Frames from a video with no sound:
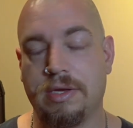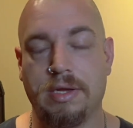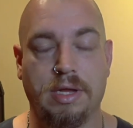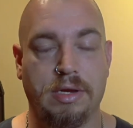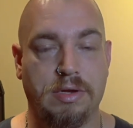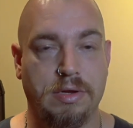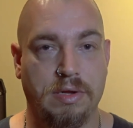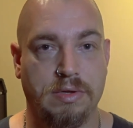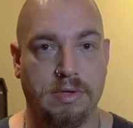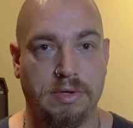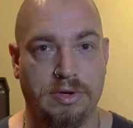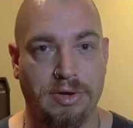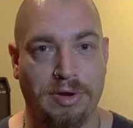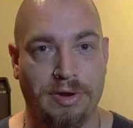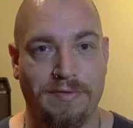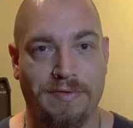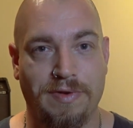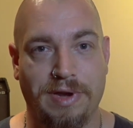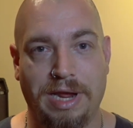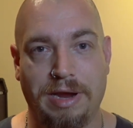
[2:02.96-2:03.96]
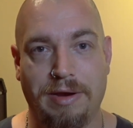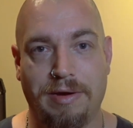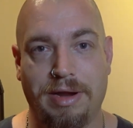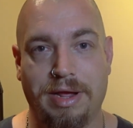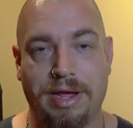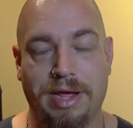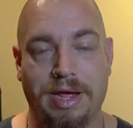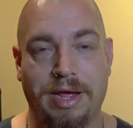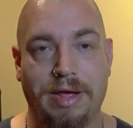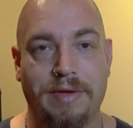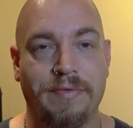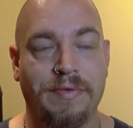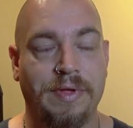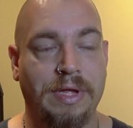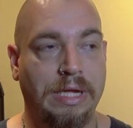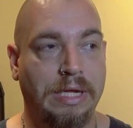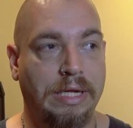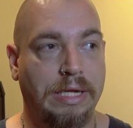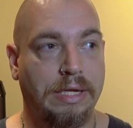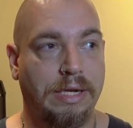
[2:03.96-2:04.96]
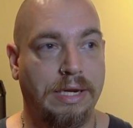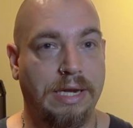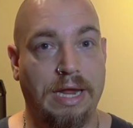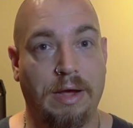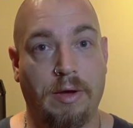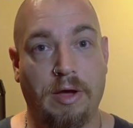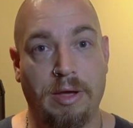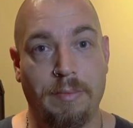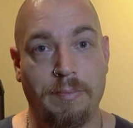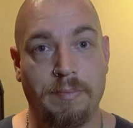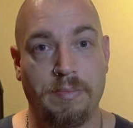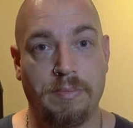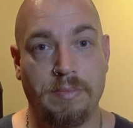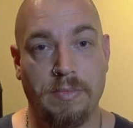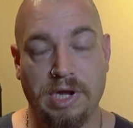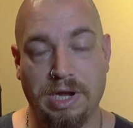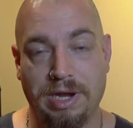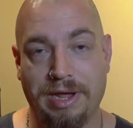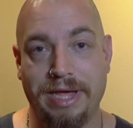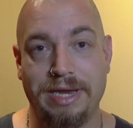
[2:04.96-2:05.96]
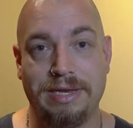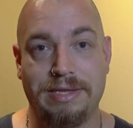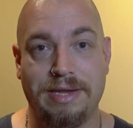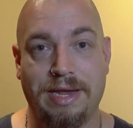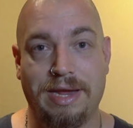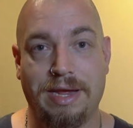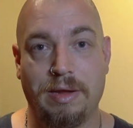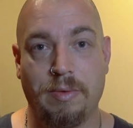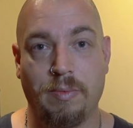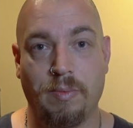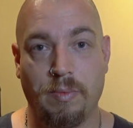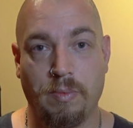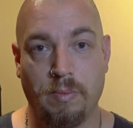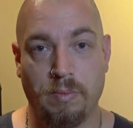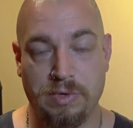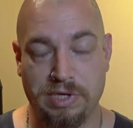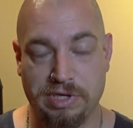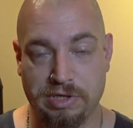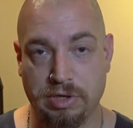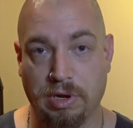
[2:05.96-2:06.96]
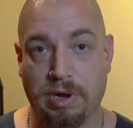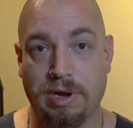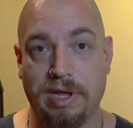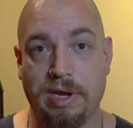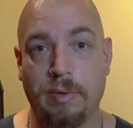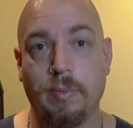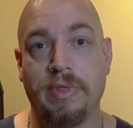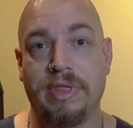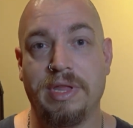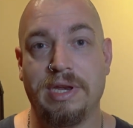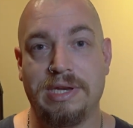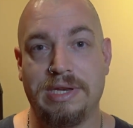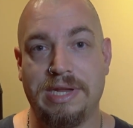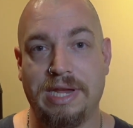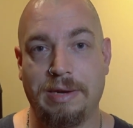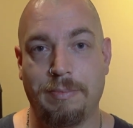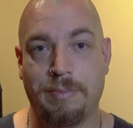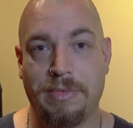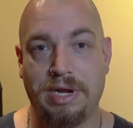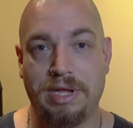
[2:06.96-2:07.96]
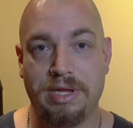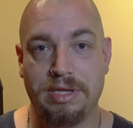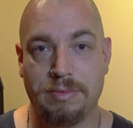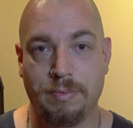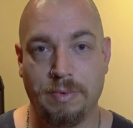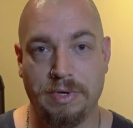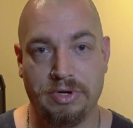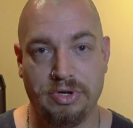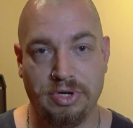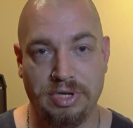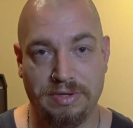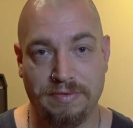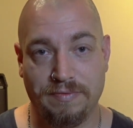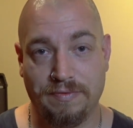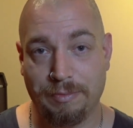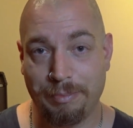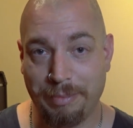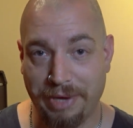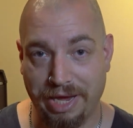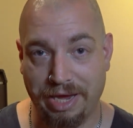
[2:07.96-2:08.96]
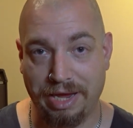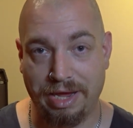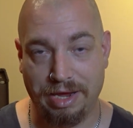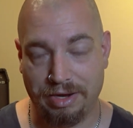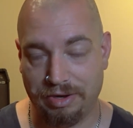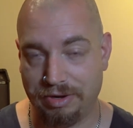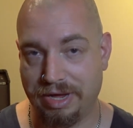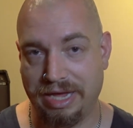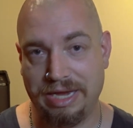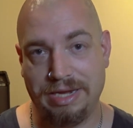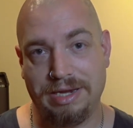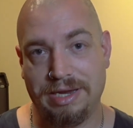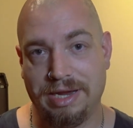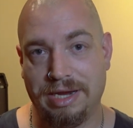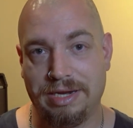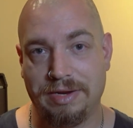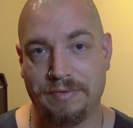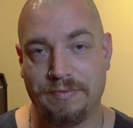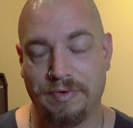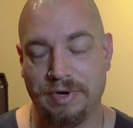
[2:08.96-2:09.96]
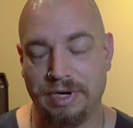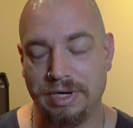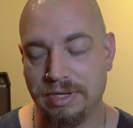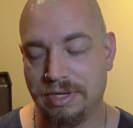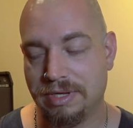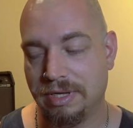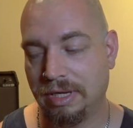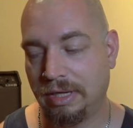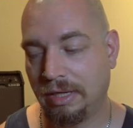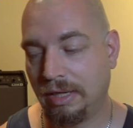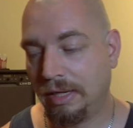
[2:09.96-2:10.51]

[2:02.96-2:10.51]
to toss and turn for an hour and a half. Now I'm lights out solid within 10 minutes, which is for me a night and day difference.